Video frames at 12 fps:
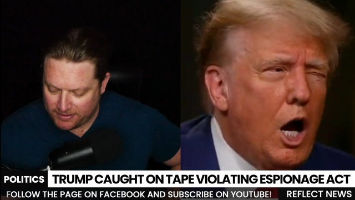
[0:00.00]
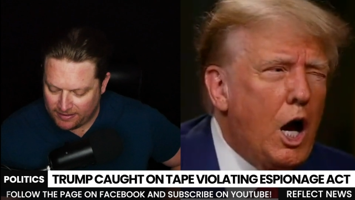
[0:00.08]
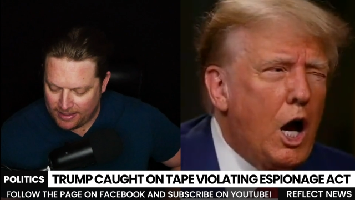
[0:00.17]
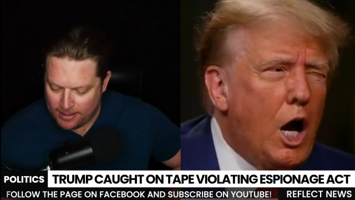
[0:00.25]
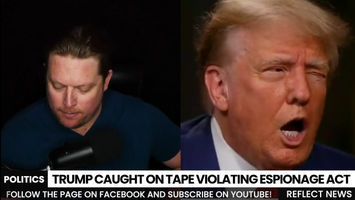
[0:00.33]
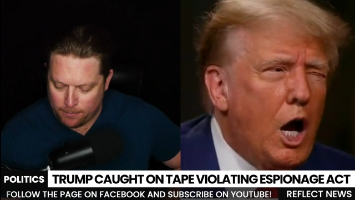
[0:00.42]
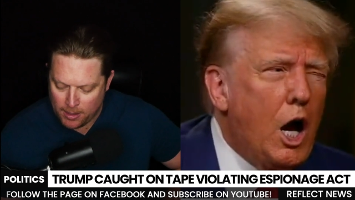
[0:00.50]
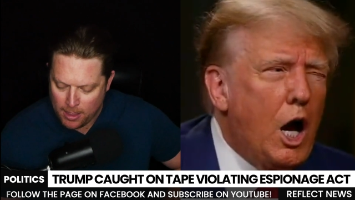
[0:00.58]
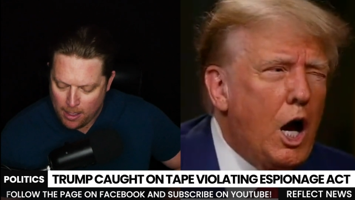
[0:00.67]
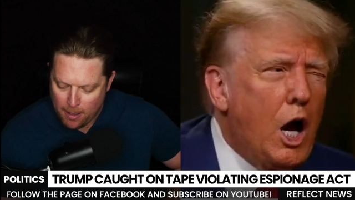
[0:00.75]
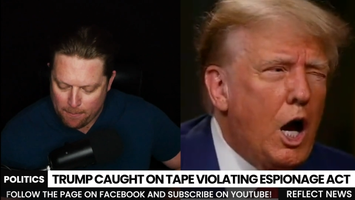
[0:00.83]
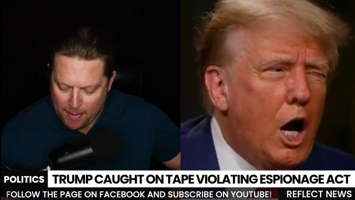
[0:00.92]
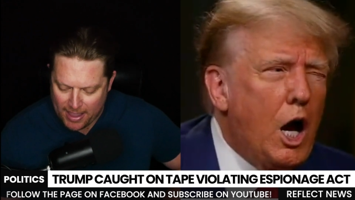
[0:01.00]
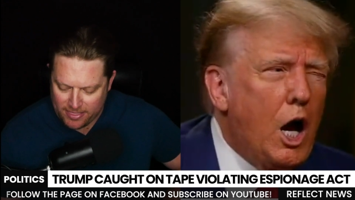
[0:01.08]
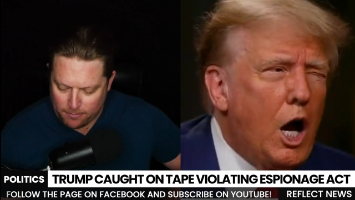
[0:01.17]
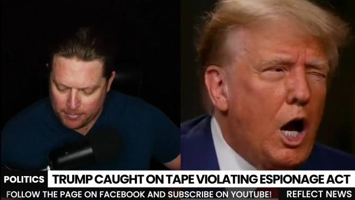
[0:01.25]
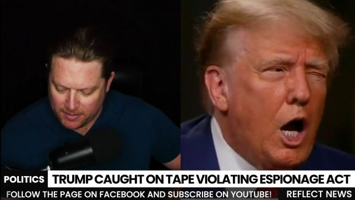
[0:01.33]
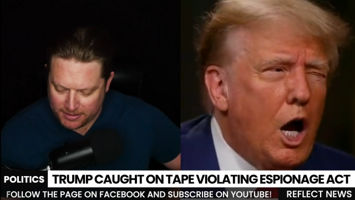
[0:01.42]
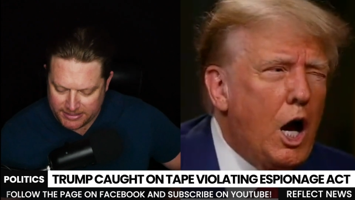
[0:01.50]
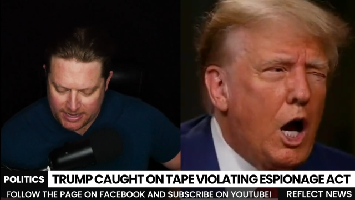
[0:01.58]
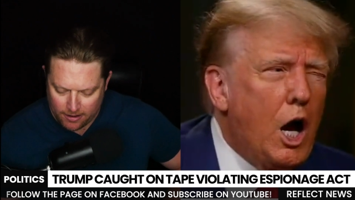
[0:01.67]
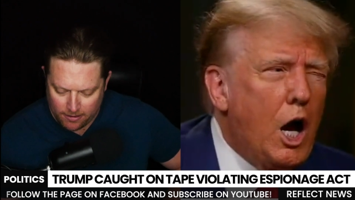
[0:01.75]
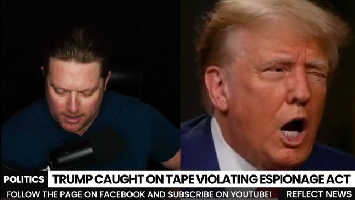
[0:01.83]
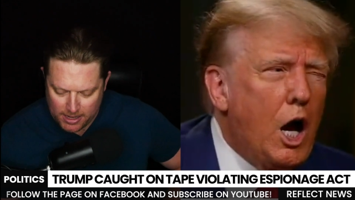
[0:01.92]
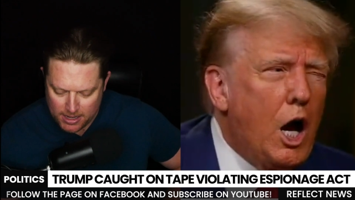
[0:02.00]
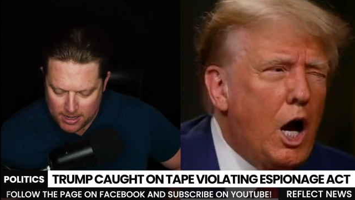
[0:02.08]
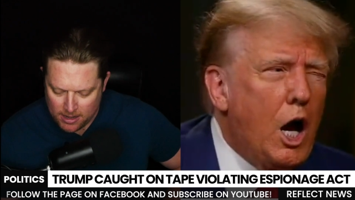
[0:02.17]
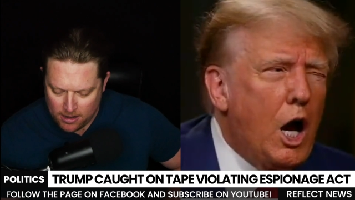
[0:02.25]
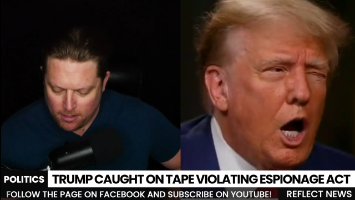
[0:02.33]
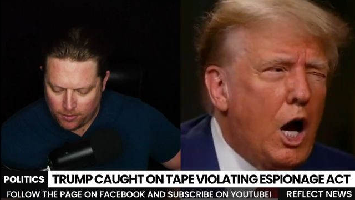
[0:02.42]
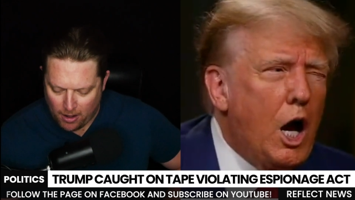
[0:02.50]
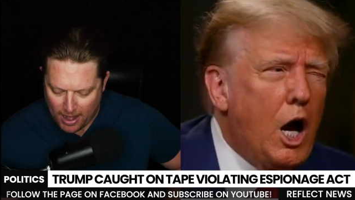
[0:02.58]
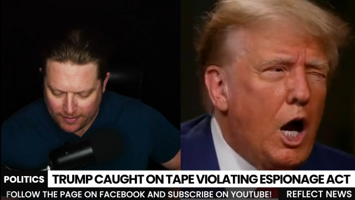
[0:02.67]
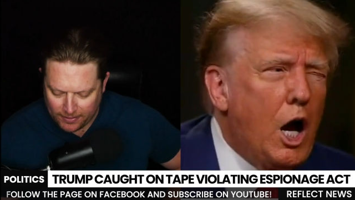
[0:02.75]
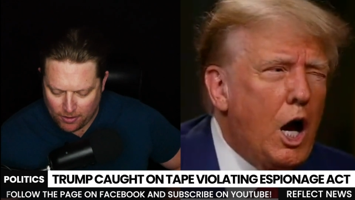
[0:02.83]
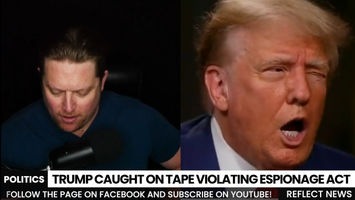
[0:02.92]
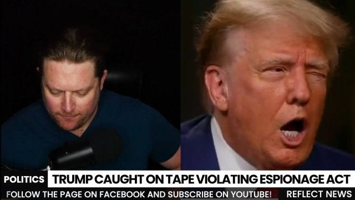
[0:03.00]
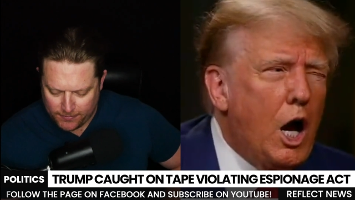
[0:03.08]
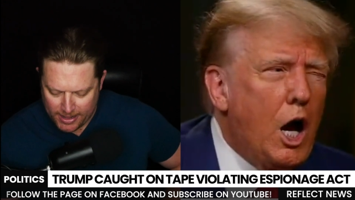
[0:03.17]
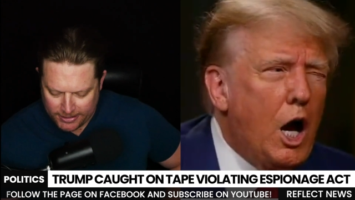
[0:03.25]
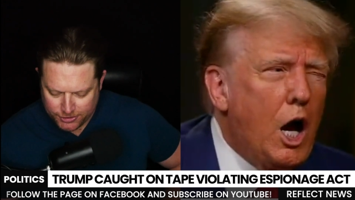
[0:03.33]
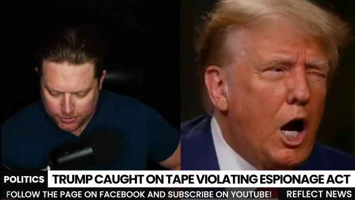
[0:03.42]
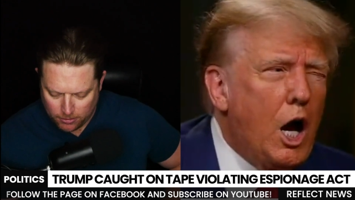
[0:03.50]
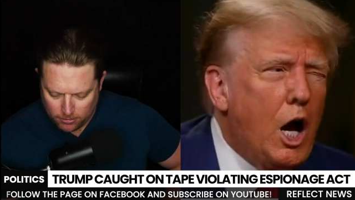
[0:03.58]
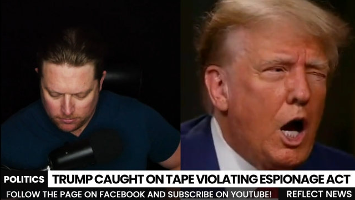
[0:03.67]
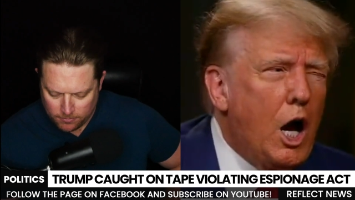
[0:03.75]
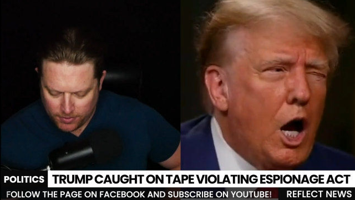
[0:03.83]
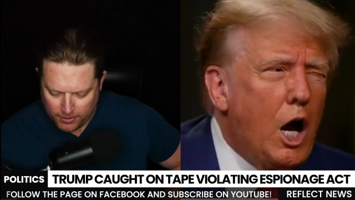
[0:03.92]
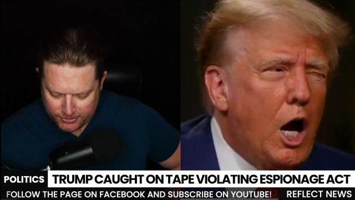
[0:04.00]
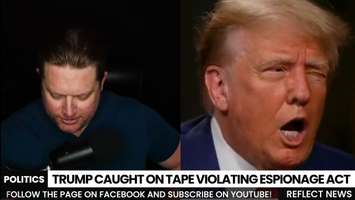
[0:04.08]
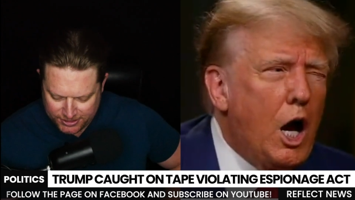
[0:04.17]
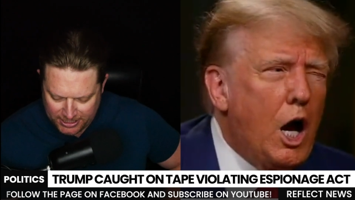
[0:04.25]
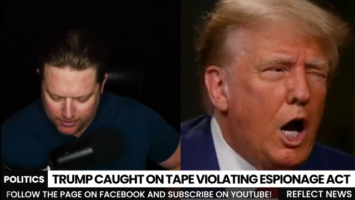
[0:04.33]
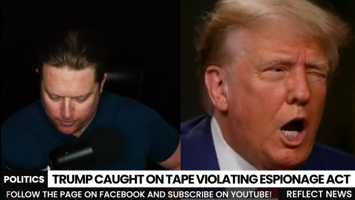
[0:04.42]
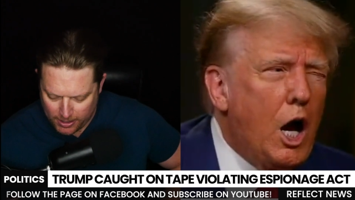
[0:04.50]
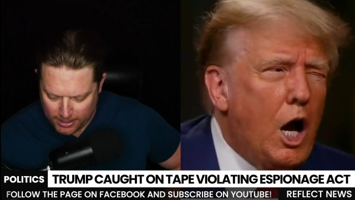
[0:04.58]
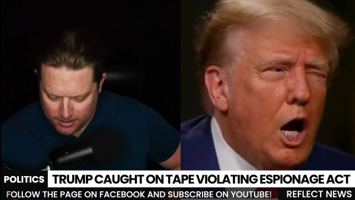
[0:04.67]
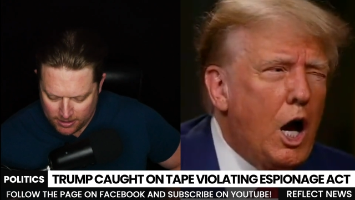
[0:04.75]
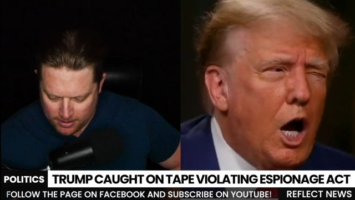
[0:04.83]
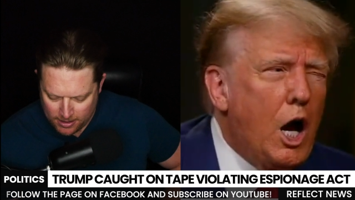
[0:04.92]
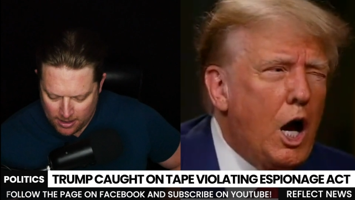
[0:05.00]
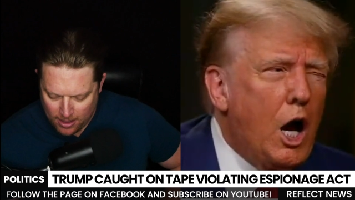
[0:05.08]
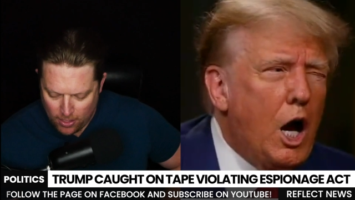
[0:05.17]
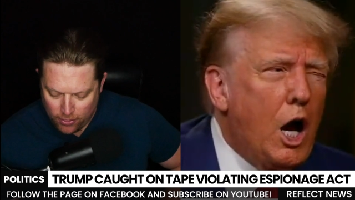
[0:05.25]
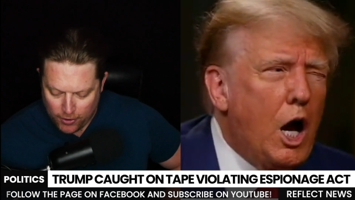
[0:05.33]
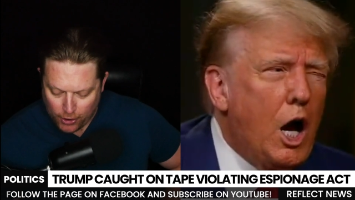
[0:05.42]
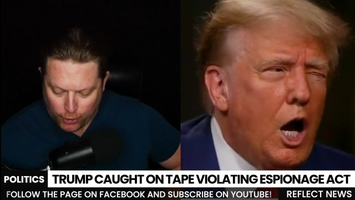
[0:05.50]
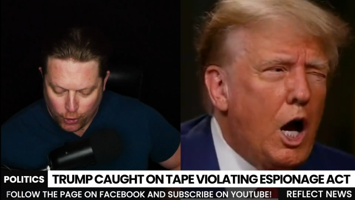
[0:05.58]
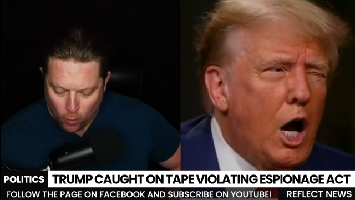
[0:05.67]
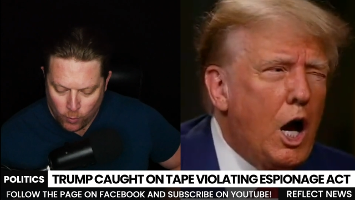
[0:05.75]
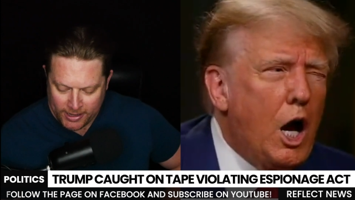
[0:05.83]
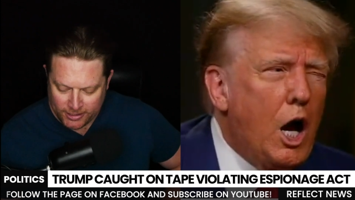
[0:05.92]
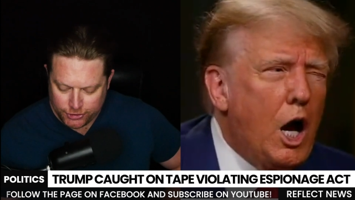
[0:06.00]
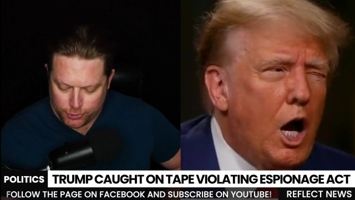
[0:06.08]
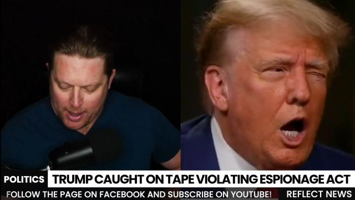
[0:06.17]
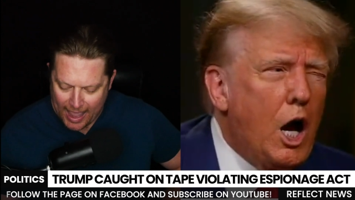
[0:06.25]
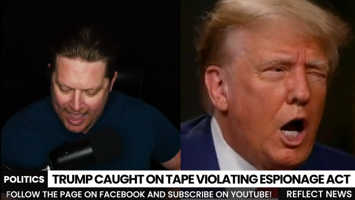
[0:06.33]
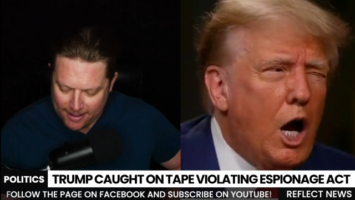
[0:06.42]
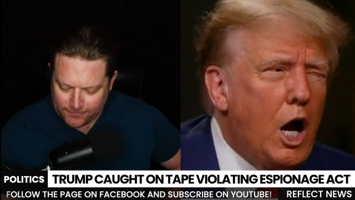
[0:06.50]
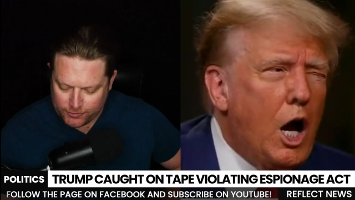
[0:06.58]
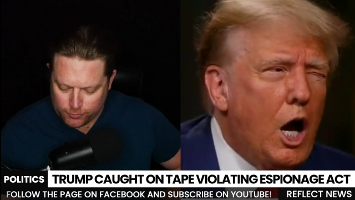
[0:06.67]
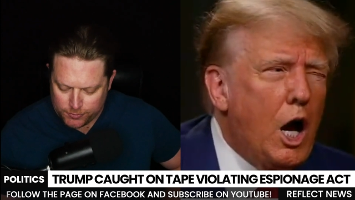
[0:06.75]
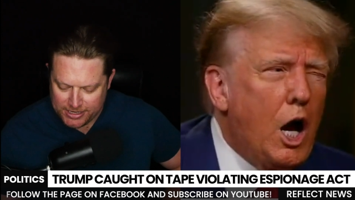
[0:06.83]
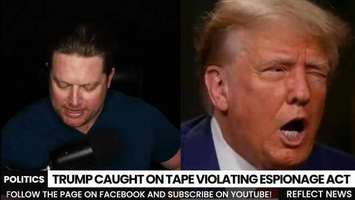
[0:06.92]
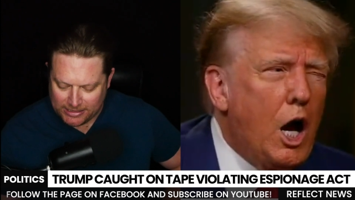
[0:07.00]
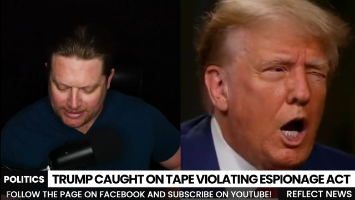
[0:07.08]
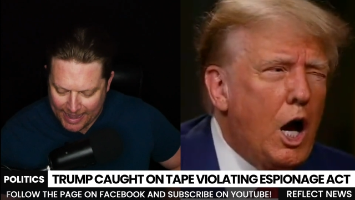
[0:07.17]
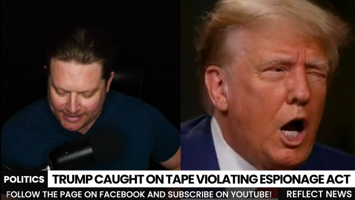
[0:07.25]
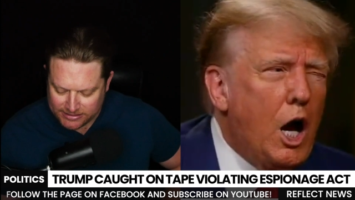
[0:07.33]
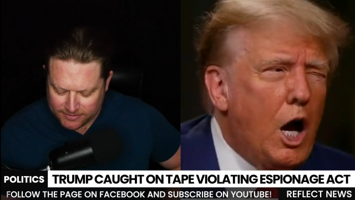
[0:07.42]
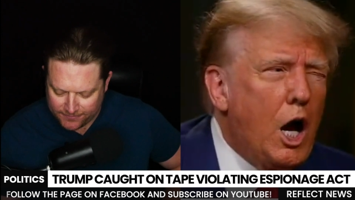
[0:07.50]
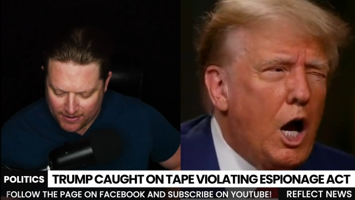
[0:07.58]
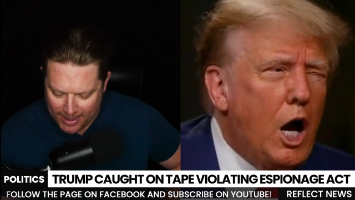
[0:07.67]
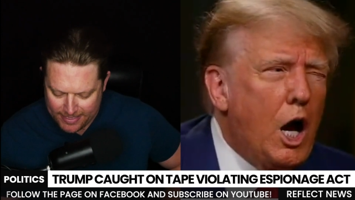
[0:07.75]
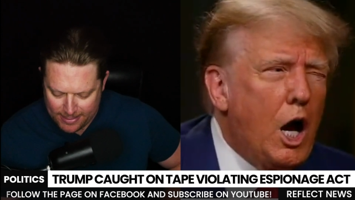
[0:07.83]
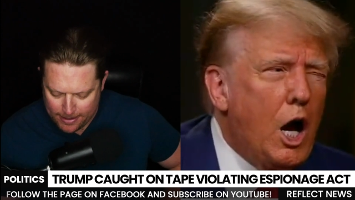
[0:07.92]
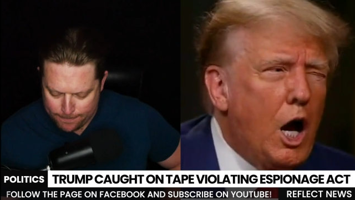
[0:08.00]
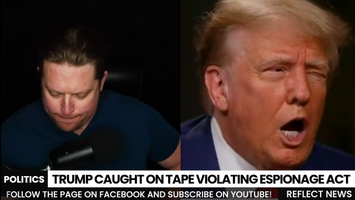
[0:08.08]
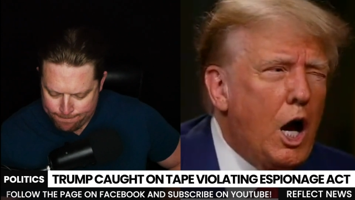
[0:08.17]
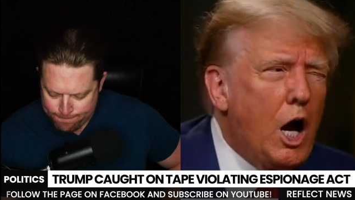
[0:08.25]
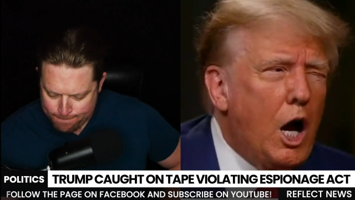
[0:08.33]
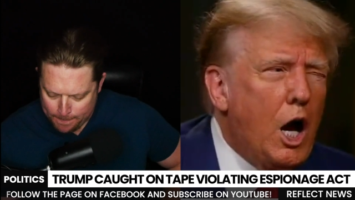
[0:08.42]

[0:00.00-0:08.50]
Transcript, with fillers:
Speaker 1: to him by the military. They're highly confidential. They're secret they're going to have to declassify them.